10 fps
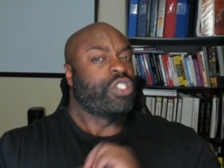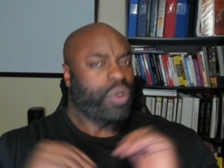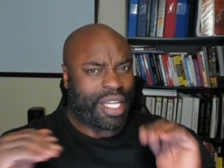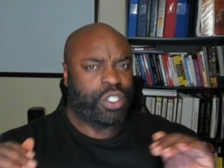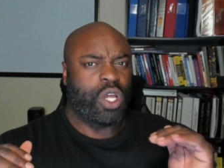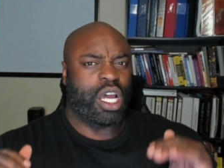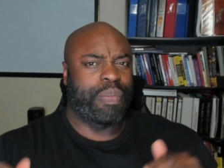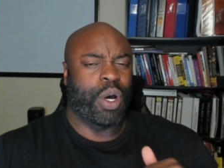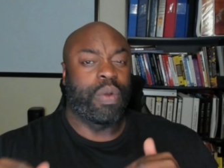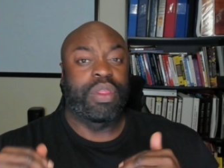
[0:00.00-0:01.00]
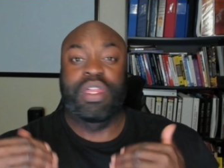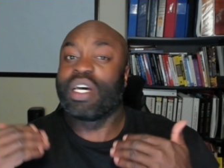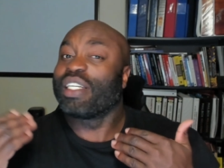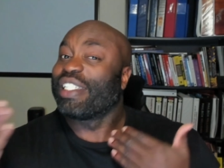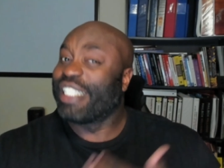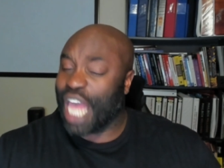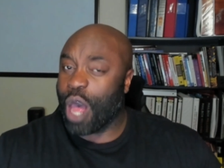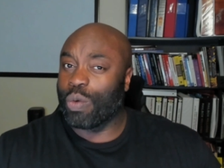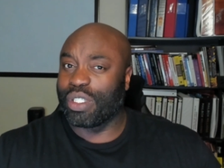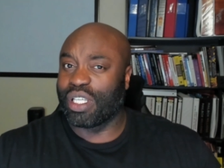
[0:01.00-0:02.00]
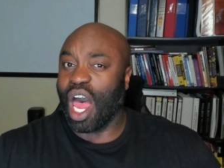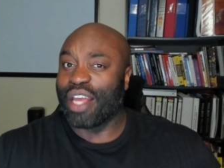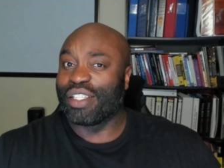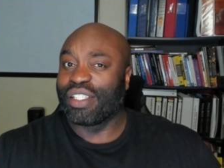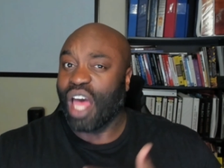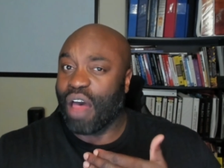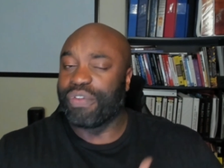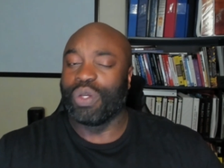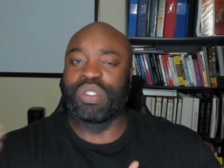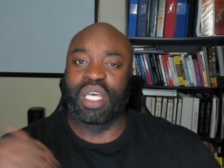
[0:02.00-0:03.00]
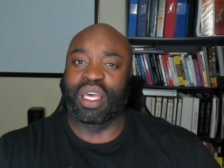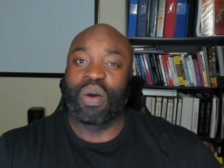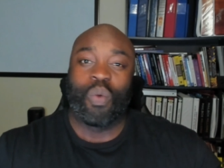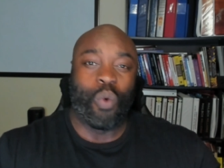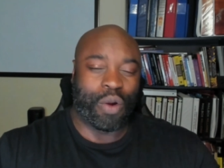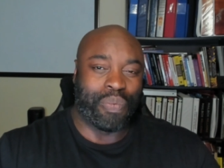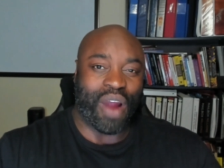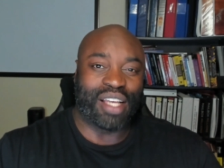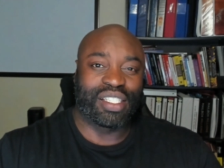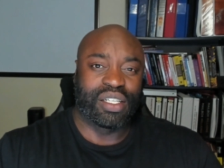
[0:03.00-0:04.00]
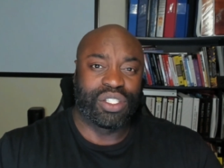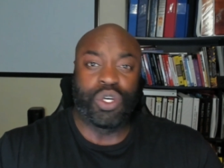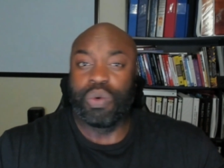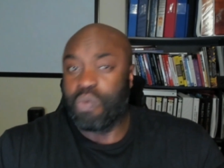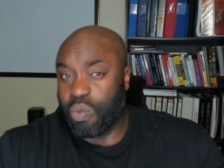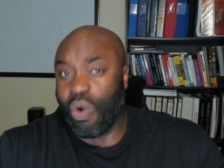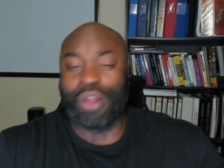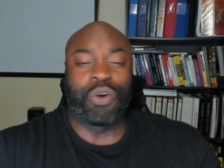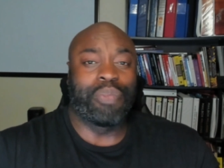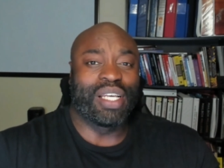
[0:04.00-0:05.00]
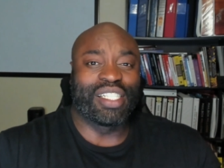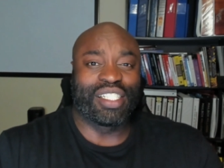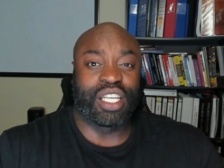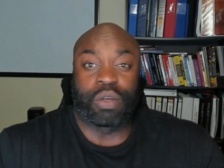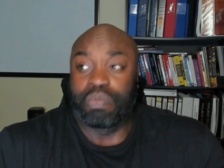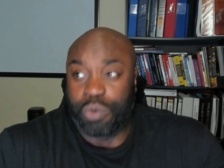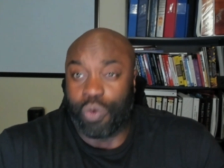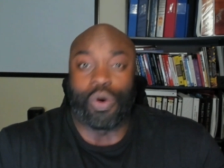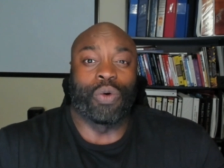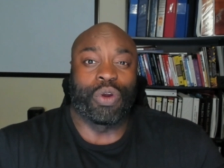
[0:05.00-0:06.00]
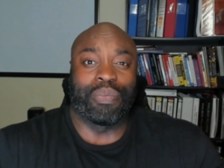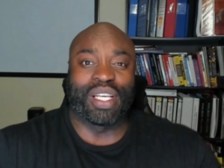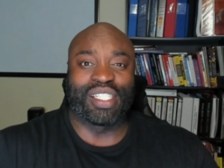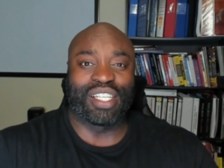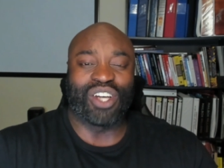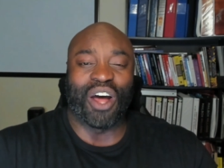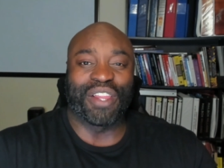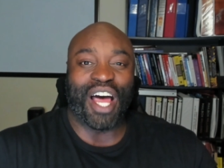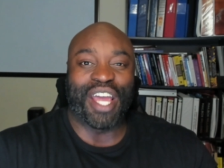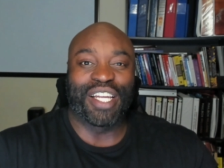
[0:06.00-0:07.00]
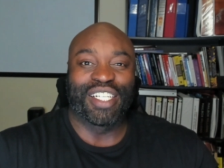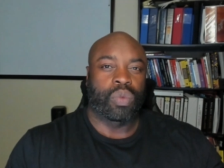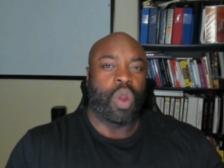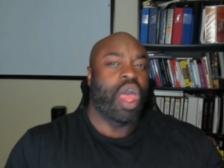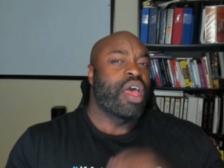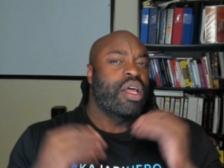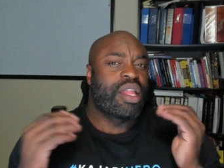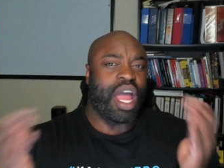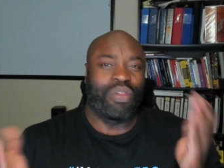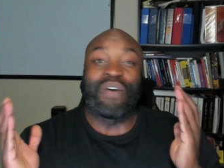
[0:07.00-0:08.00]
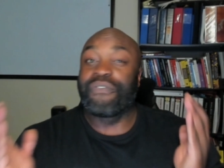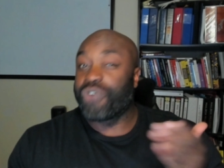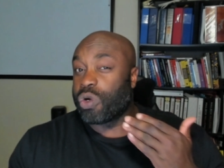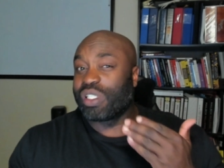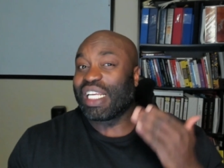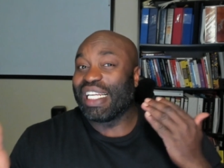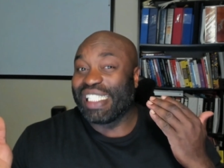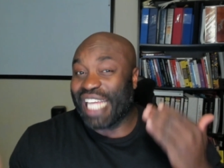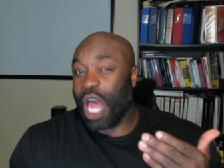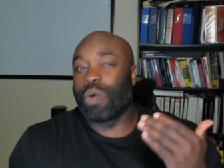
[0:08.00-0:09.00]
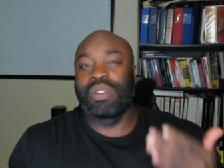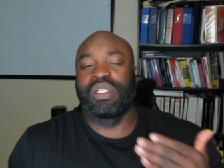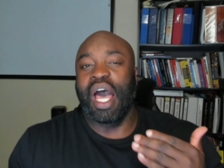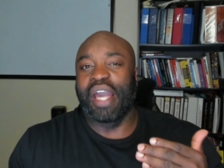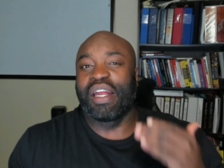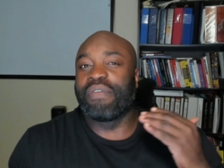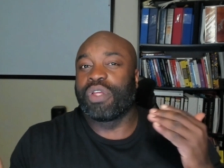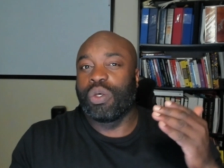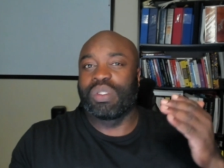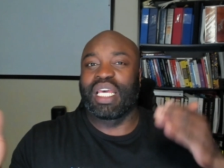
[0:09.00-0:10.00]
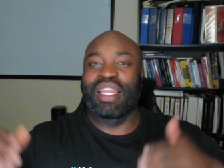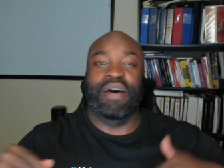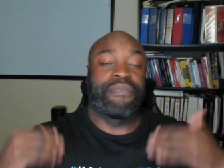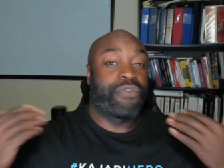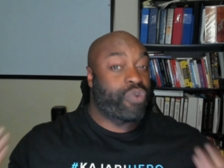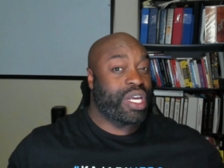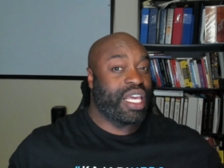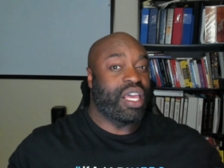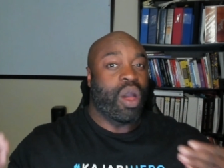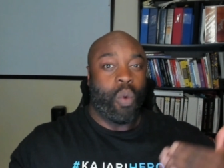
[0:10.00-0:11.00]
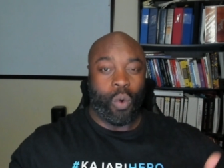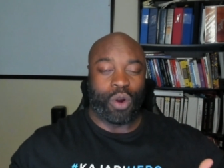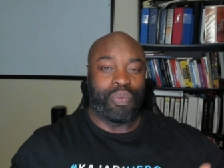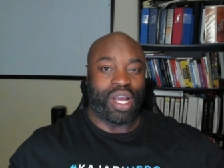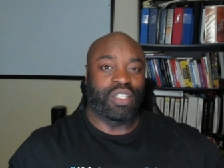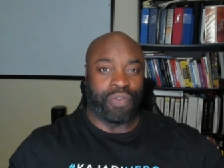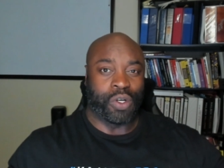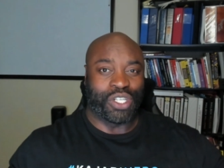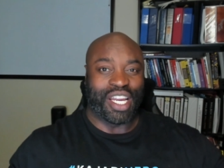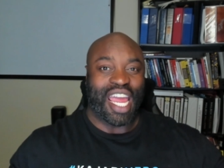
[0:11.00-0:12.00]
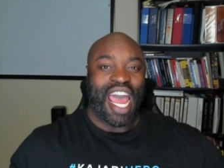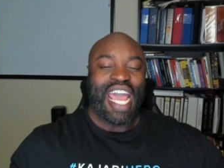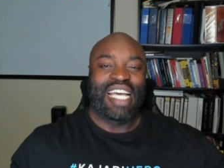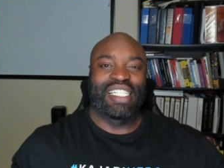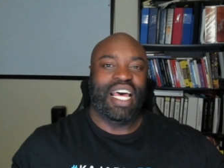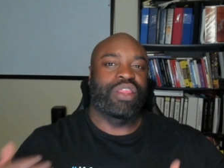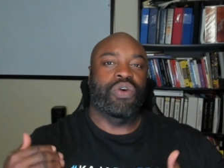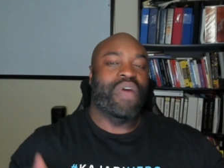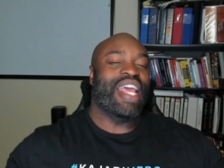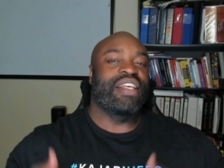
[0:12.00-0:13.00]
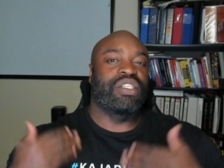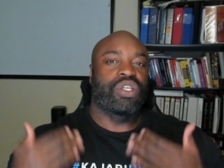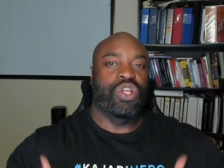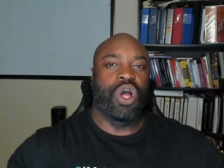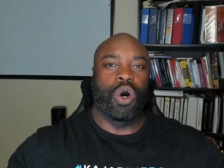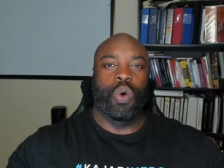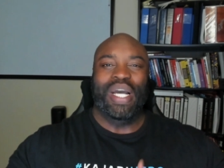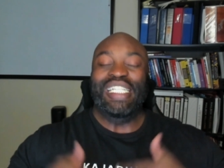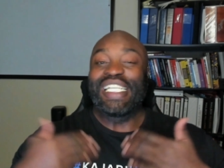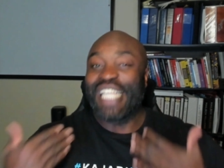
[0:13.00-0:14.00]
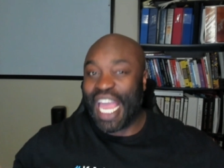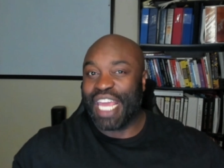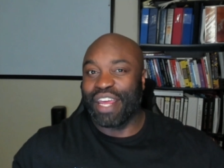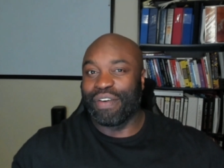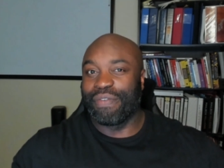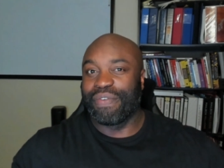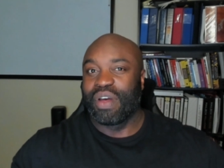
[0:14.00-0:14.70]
let's talk about the downsides of using WordPress to run your business and grow your business online. Now, the first downside of using the free WordPress version is that there is no native